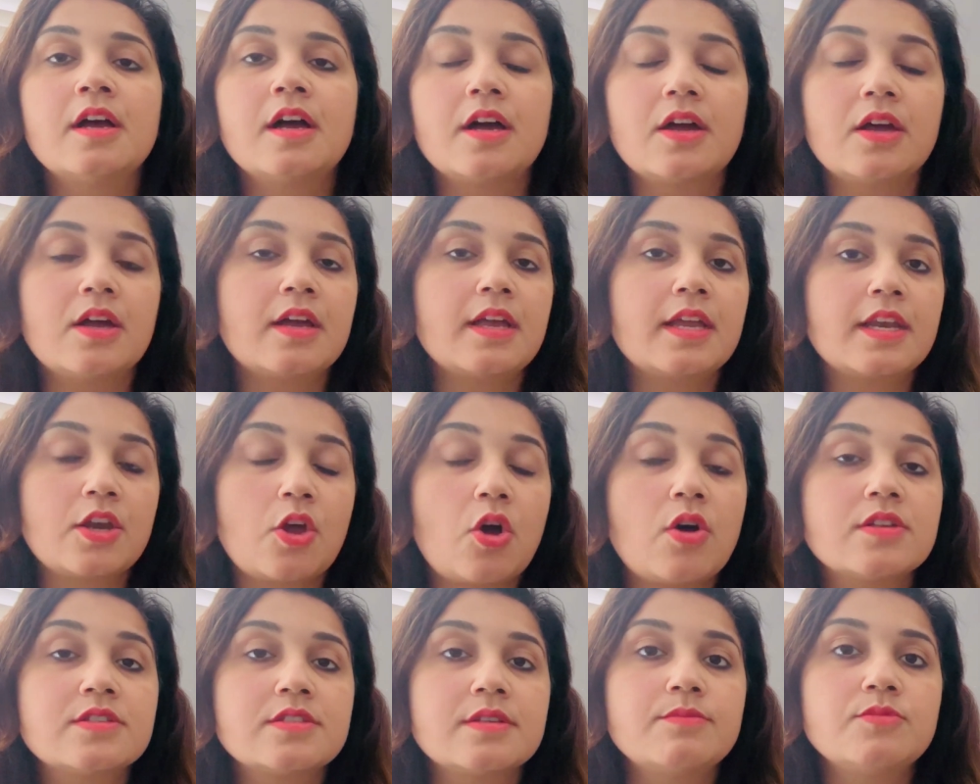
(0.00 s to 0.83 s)
an
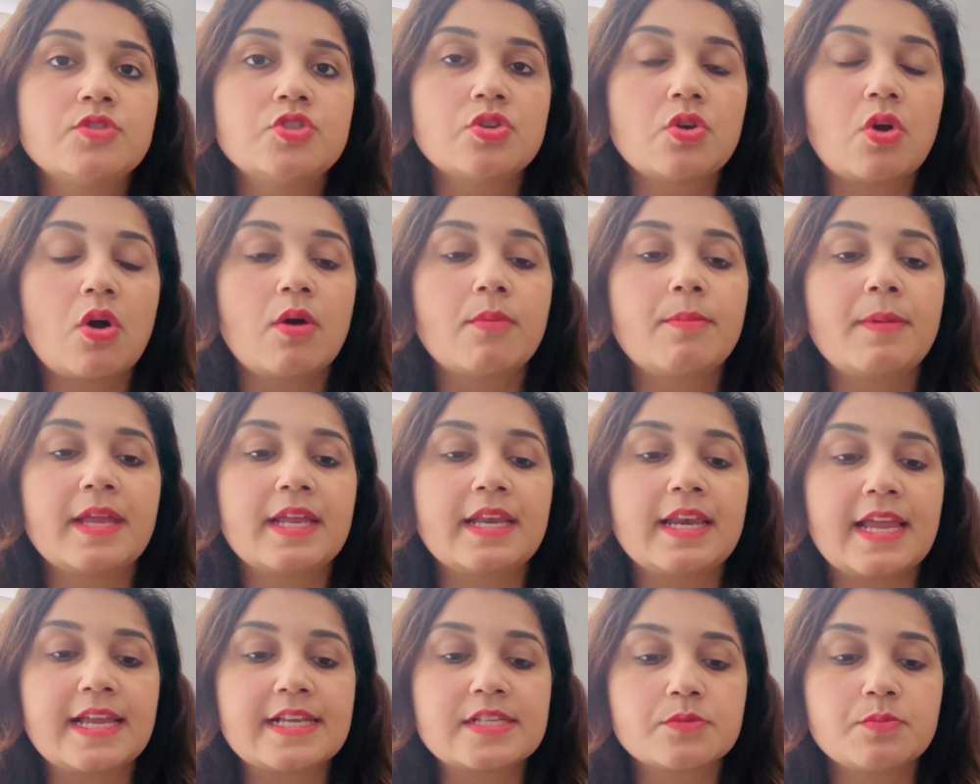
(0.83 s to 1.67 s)
awesome job
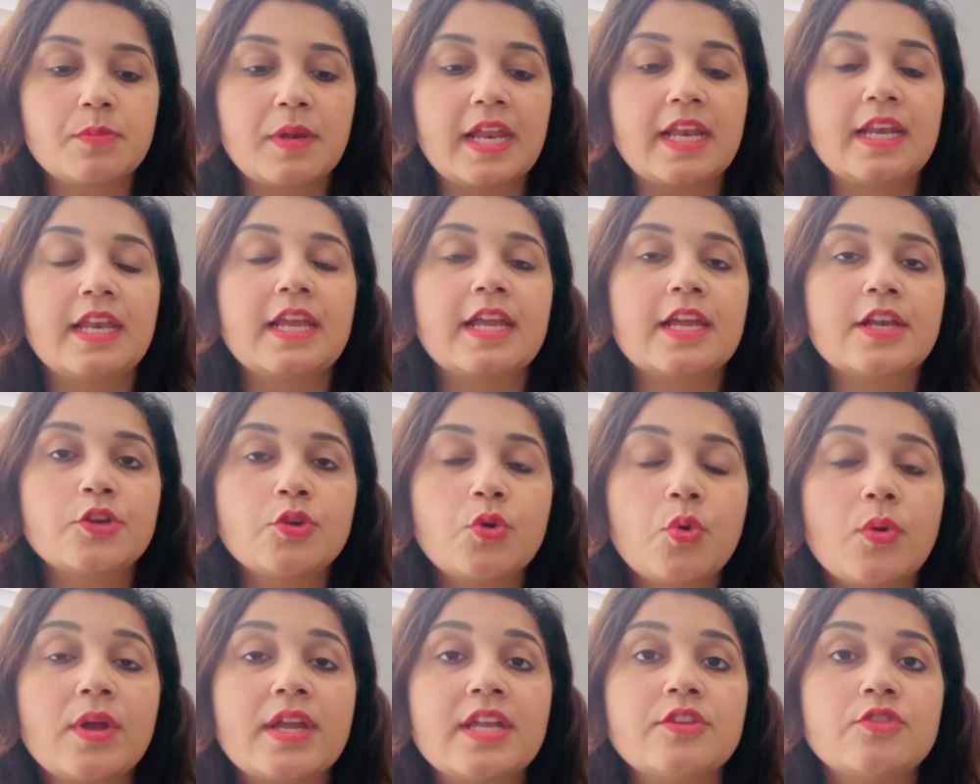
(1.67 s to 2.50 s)
in explaining and
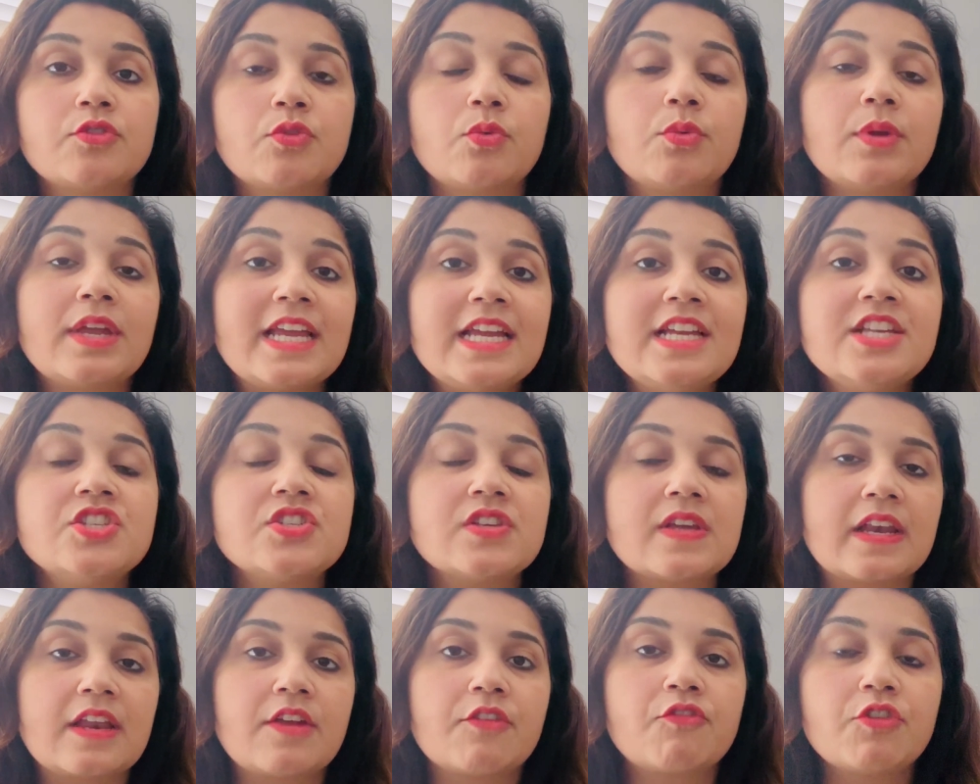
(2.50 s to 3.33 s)
going through each
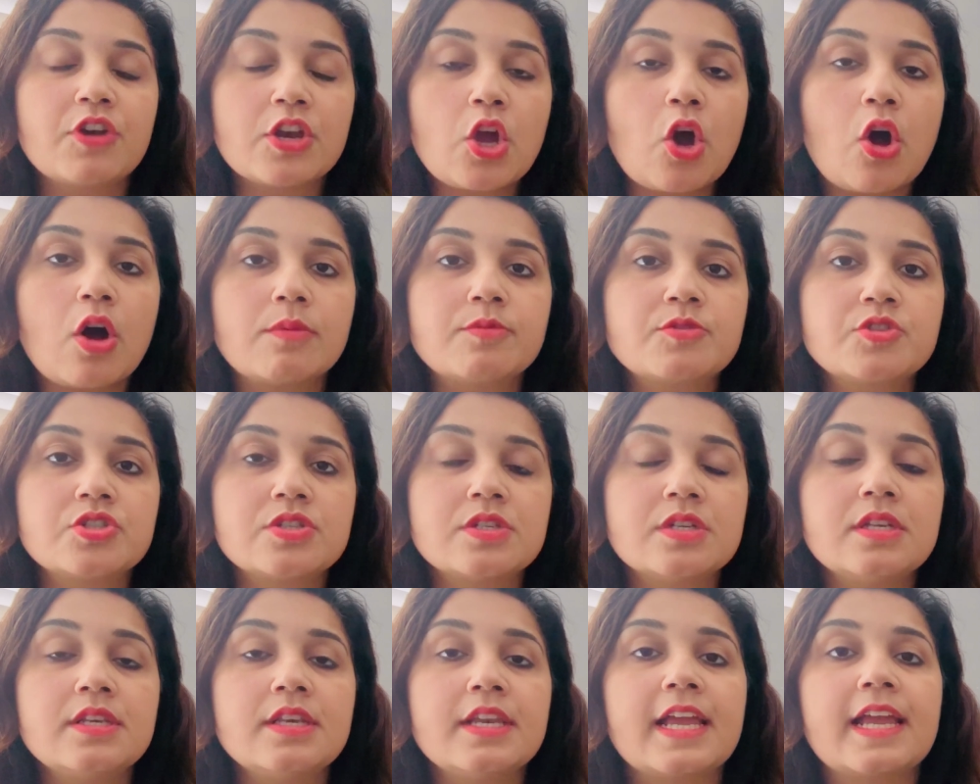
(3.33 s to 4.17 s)
and every
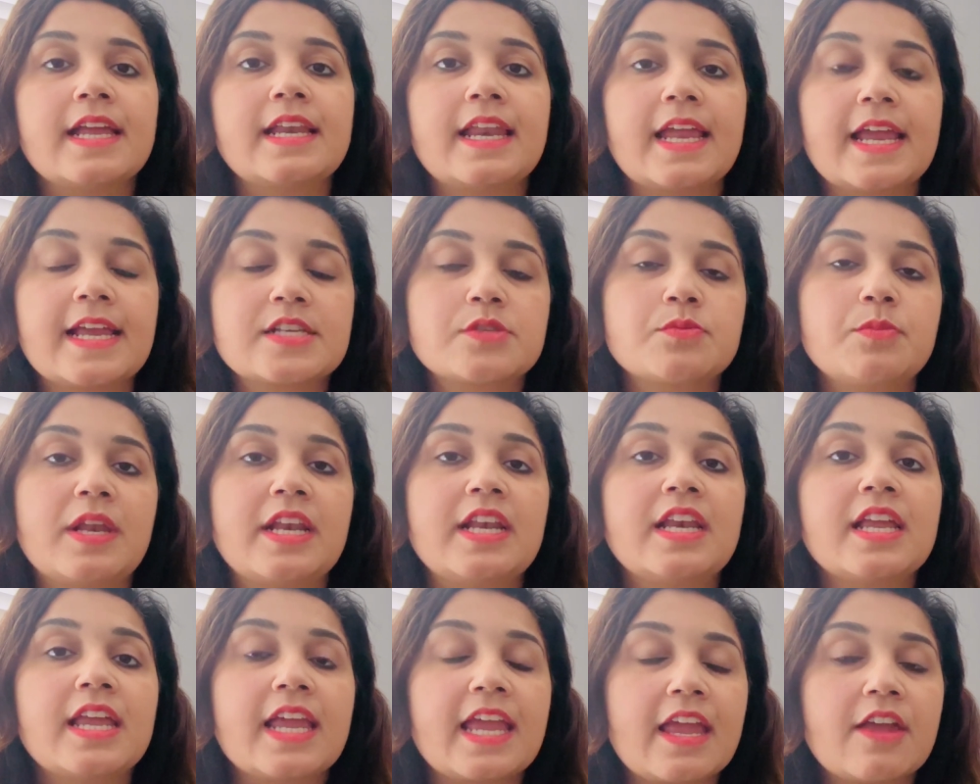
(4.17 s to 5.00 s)
option and
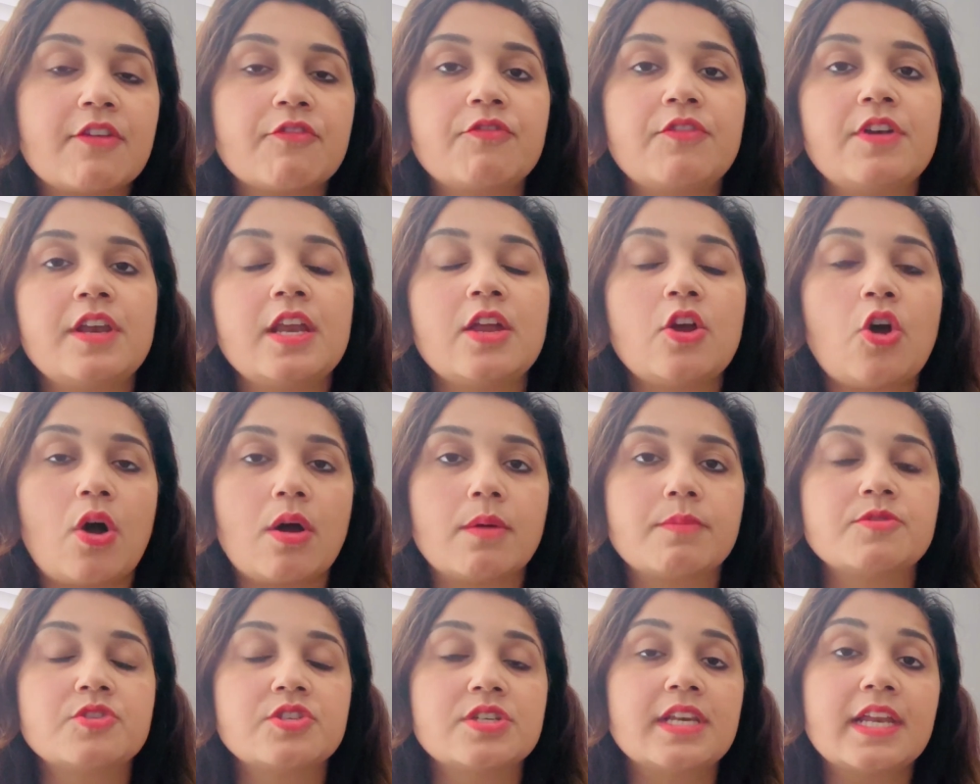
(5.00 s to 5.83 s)
explaining every
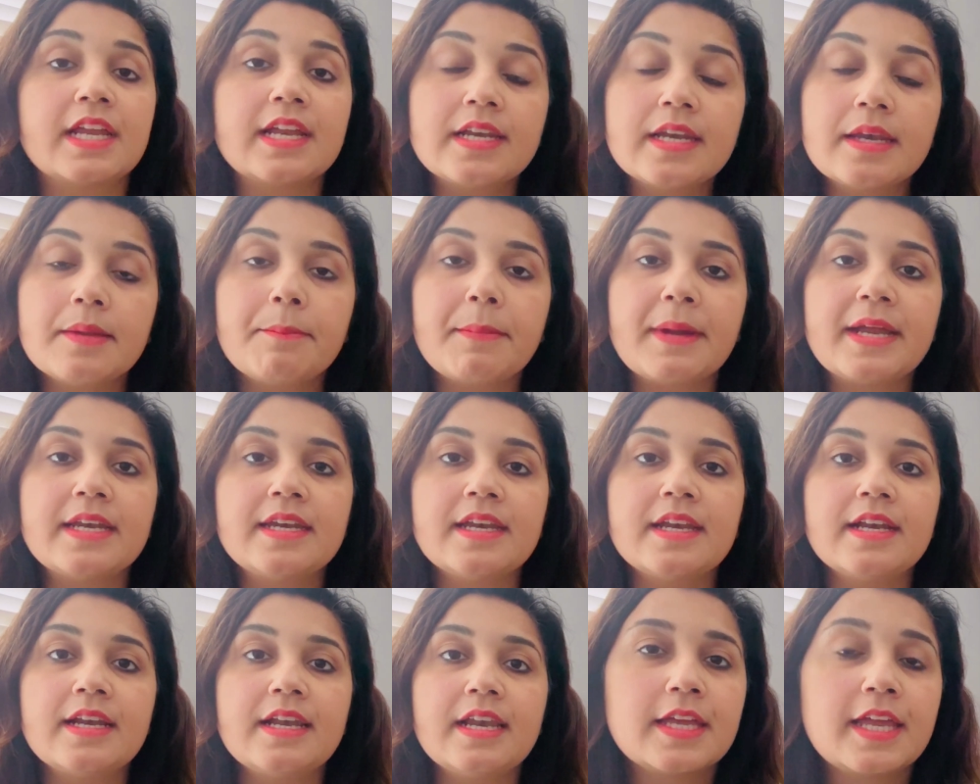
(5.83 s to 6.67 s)
option
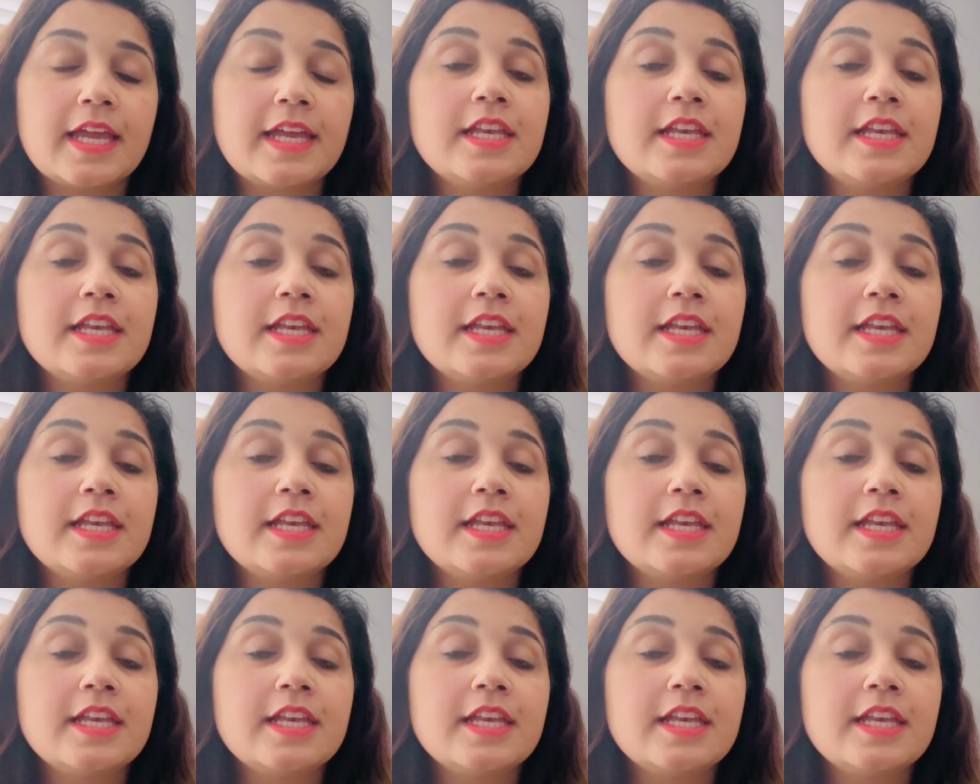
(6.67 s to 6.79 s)
independently.